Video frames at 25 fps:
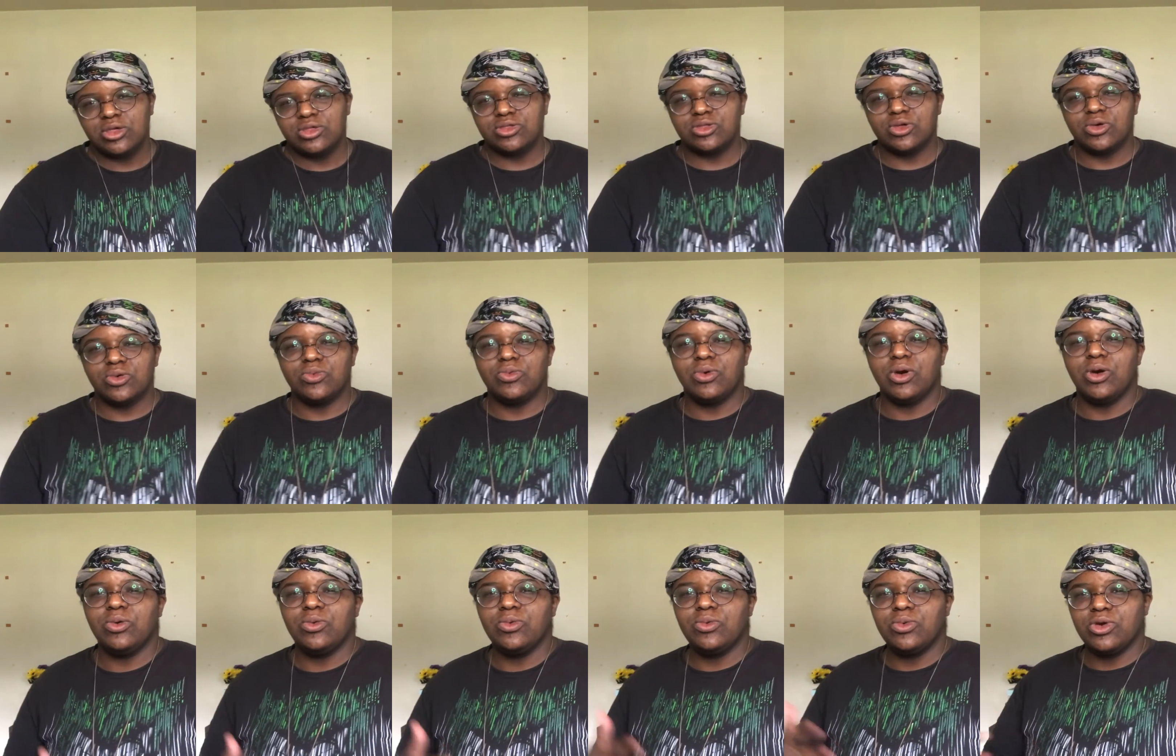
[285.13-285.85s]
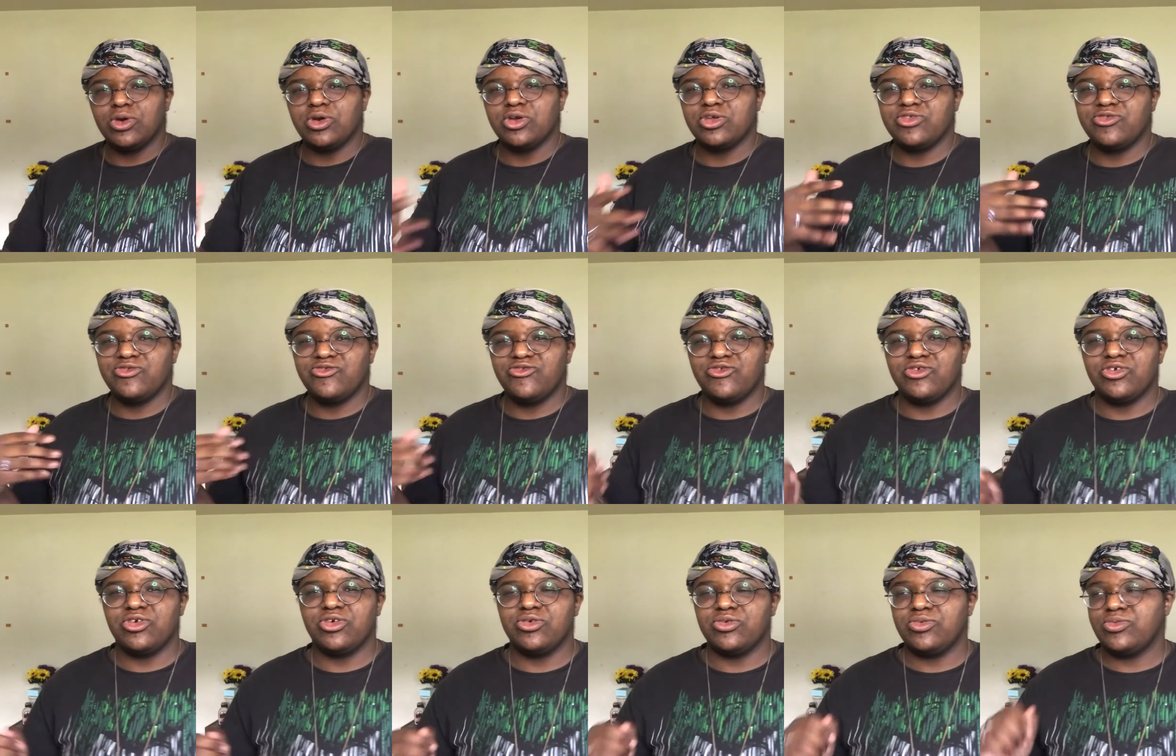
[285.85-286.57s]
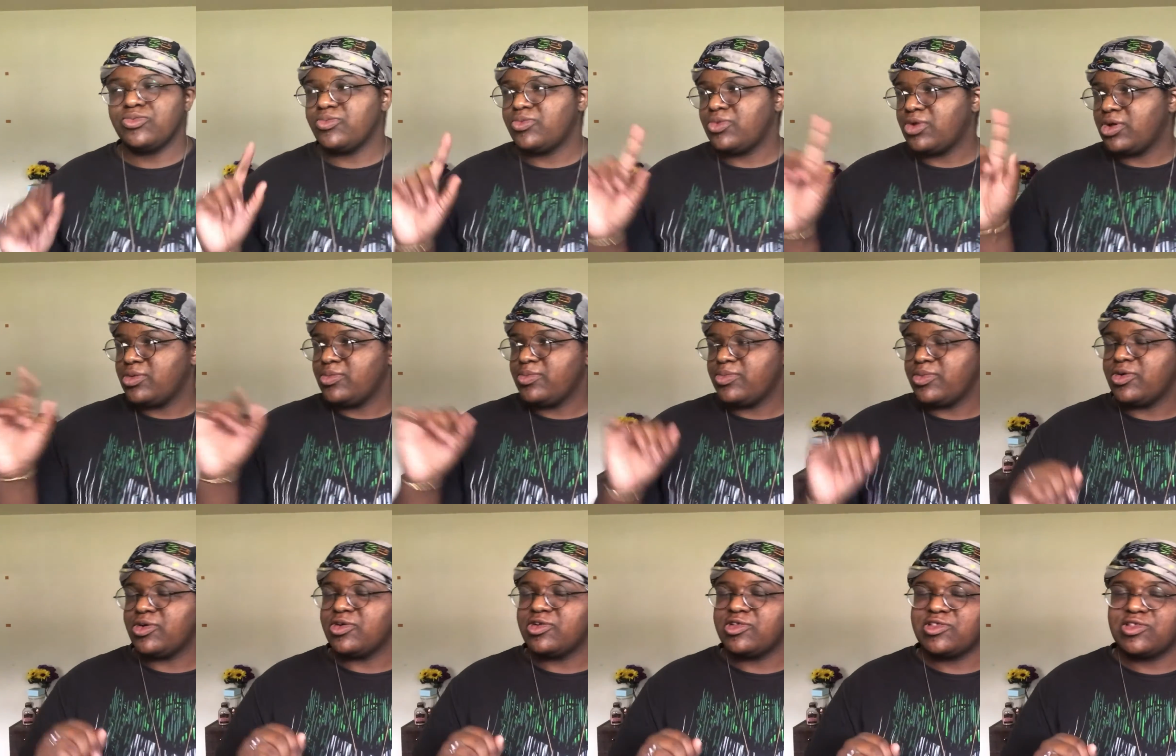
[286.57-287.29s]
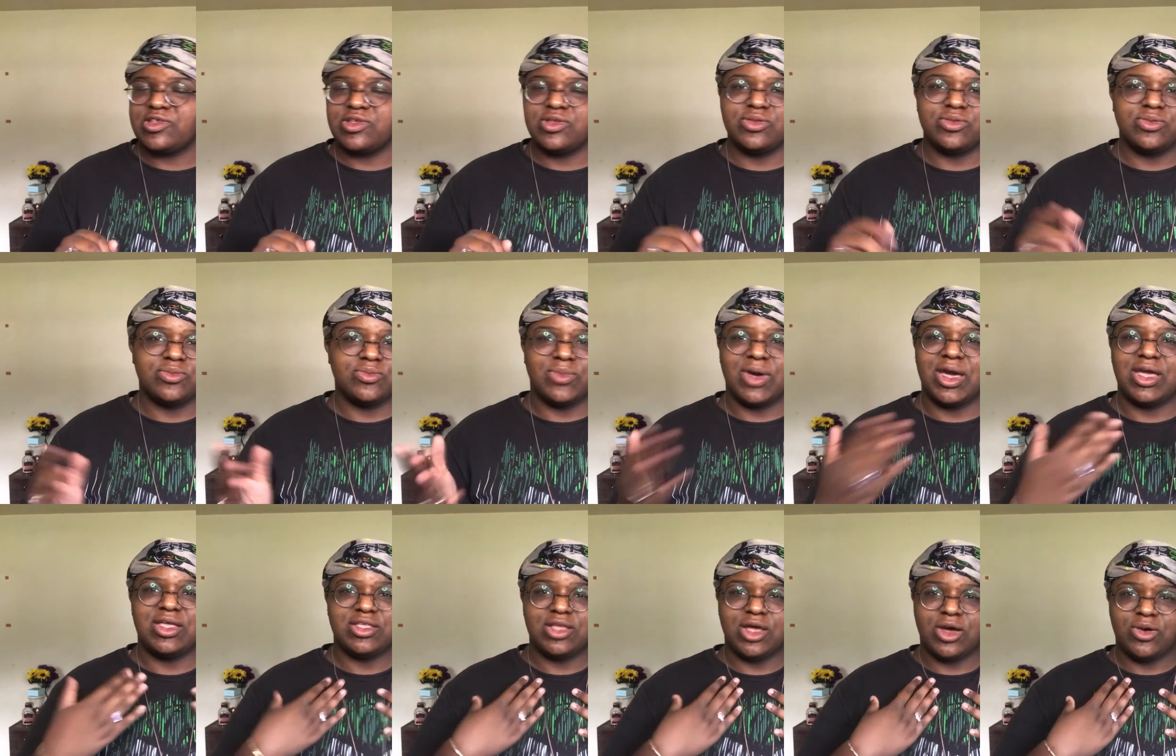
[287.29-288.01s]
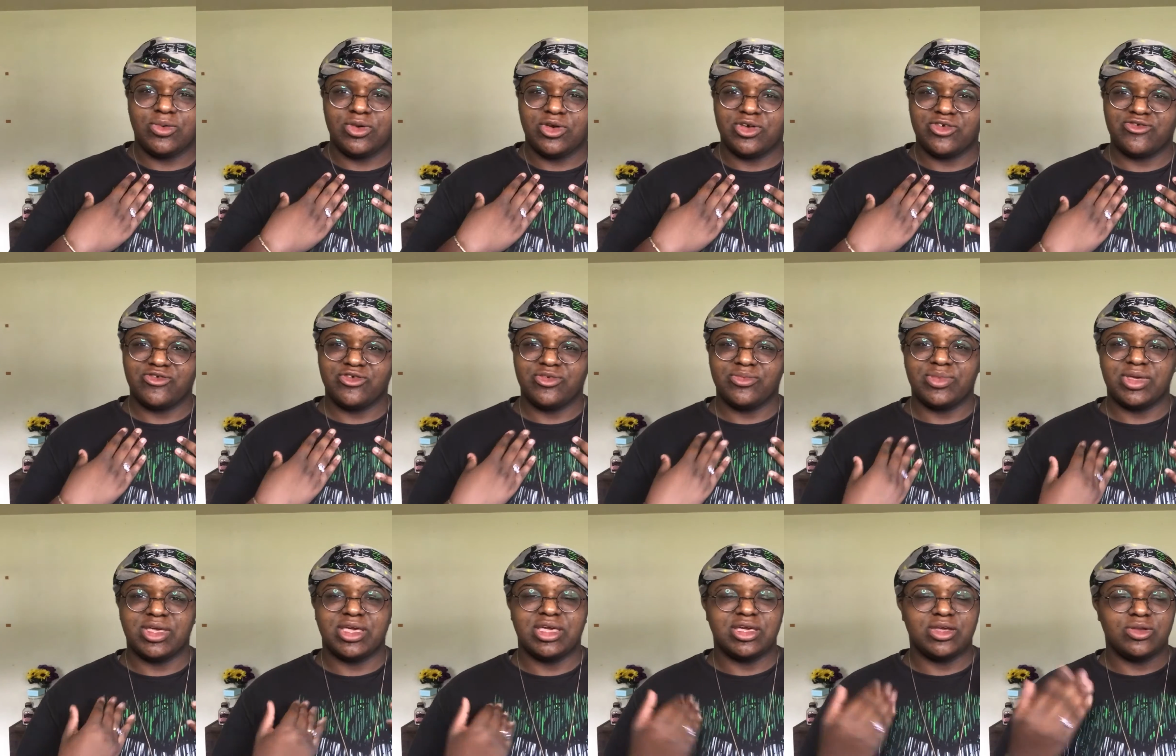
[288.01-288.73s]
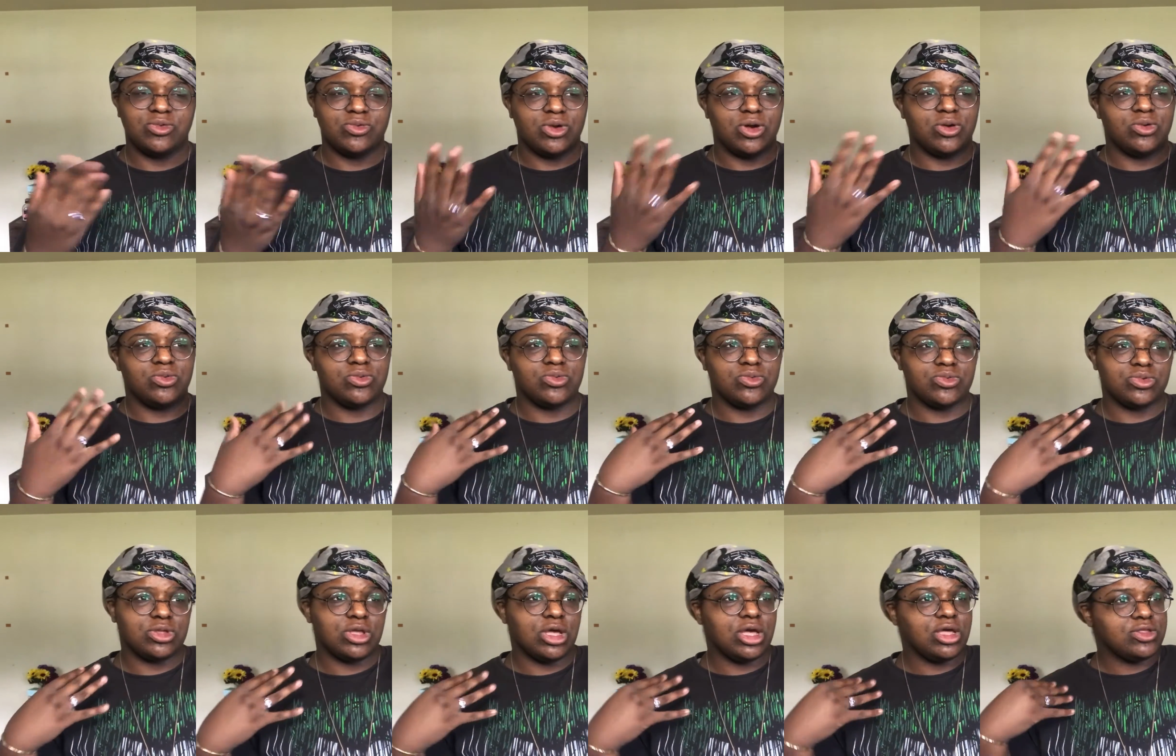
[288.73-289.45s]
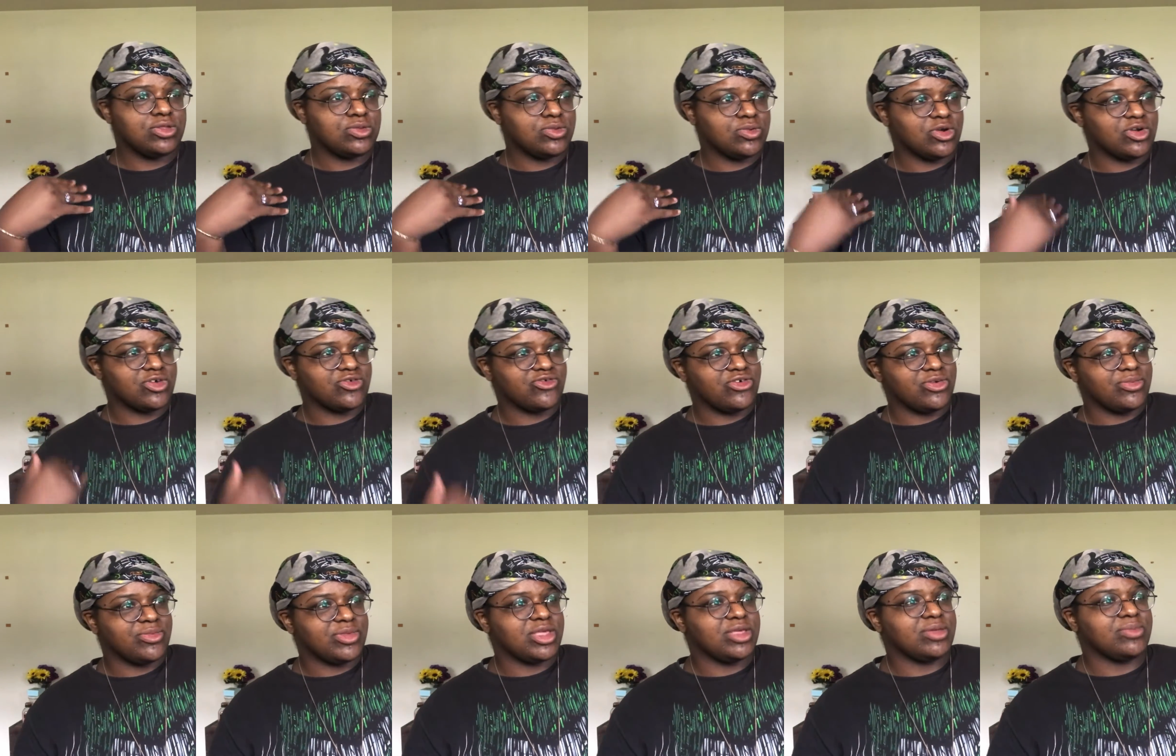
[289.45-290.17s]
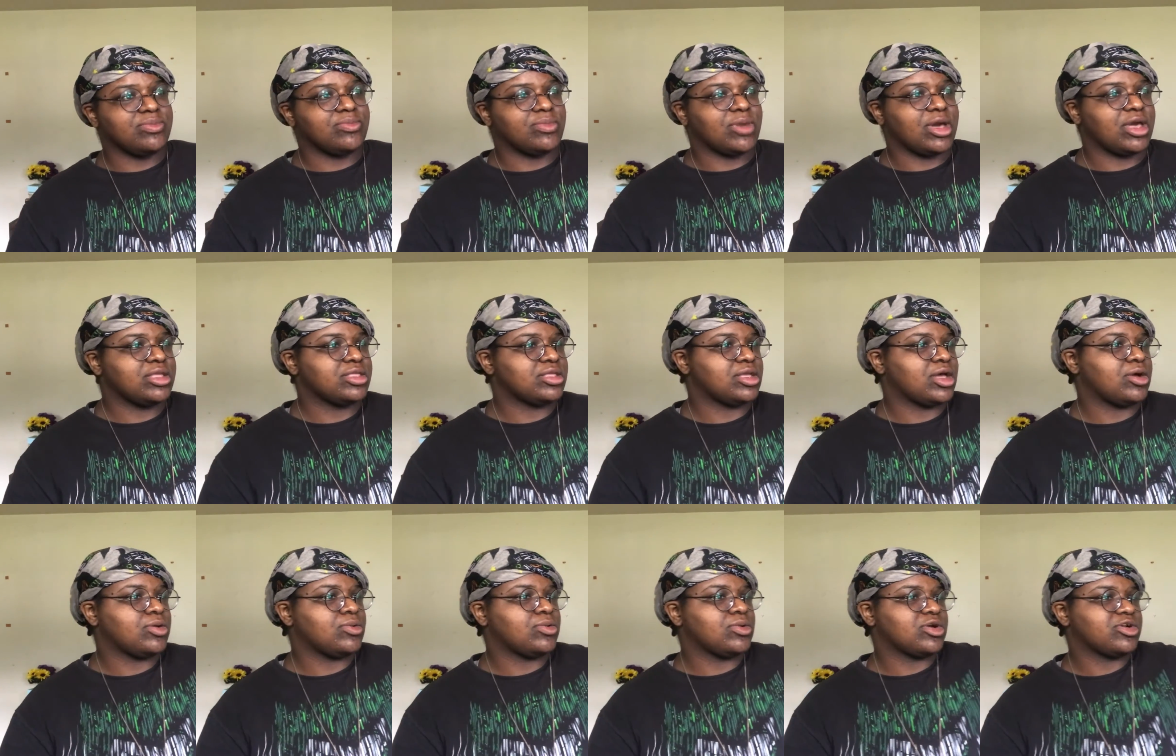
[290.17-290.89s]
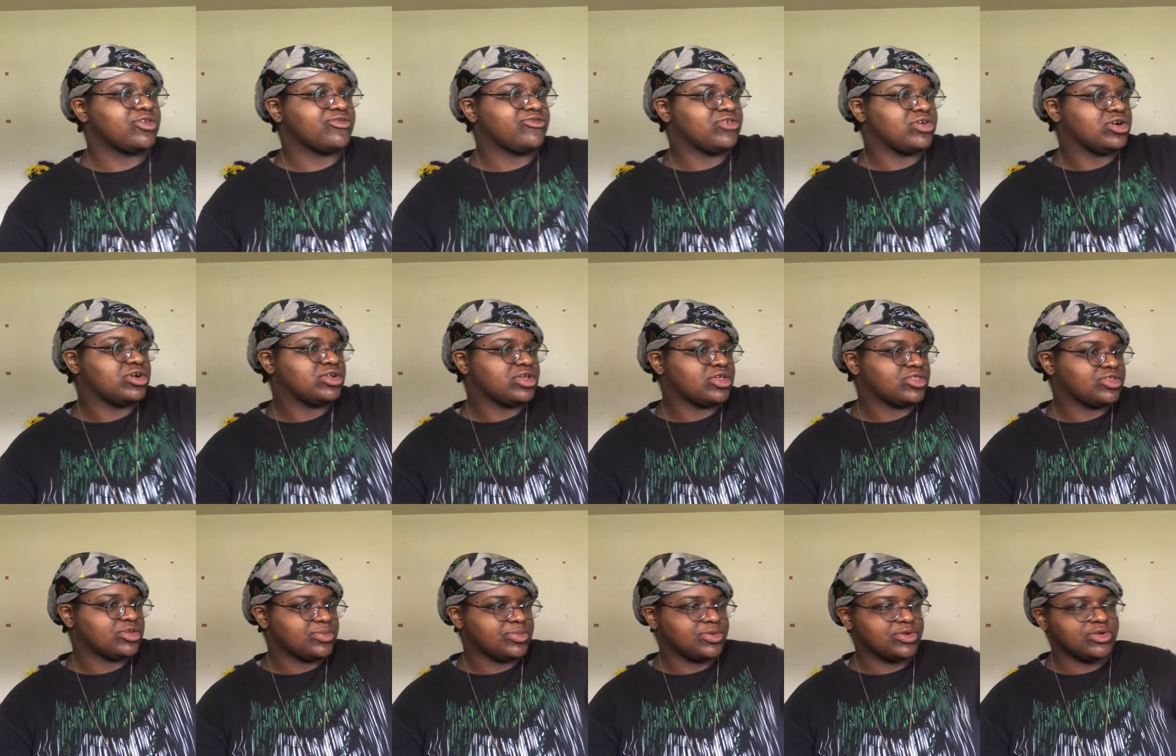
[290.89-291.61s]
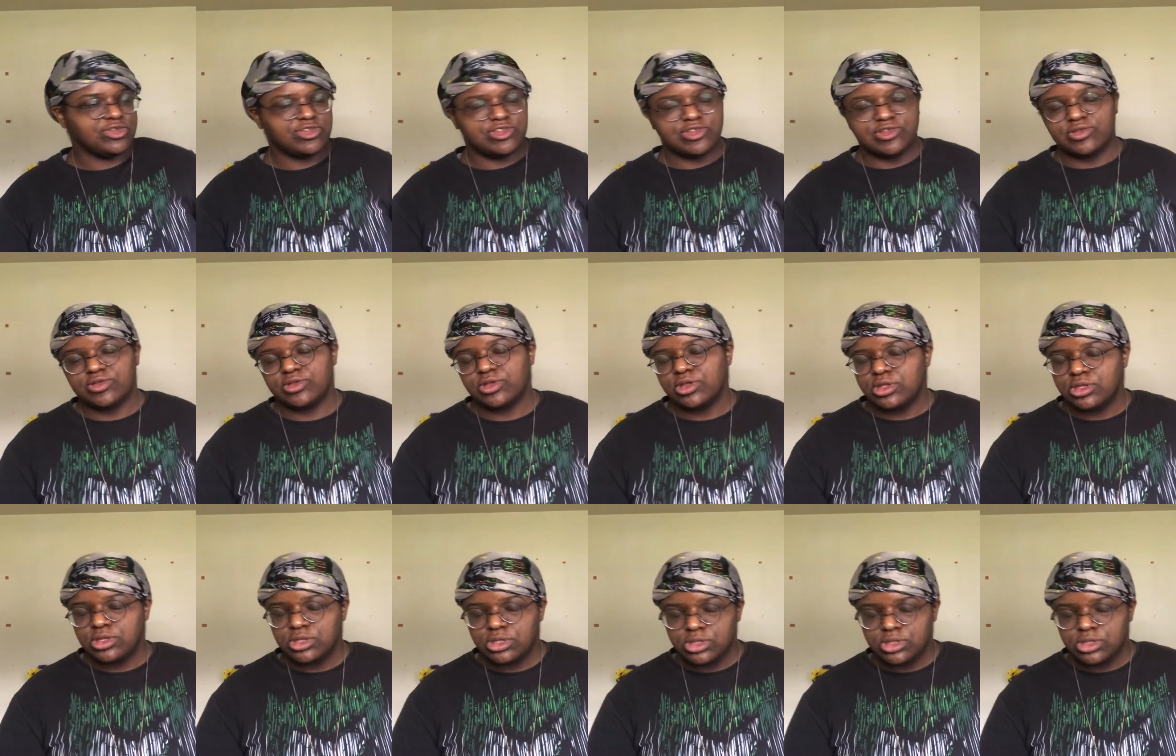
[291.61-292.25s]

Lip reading: So what works for one person might not work for me, and what does work for me might not work for another person.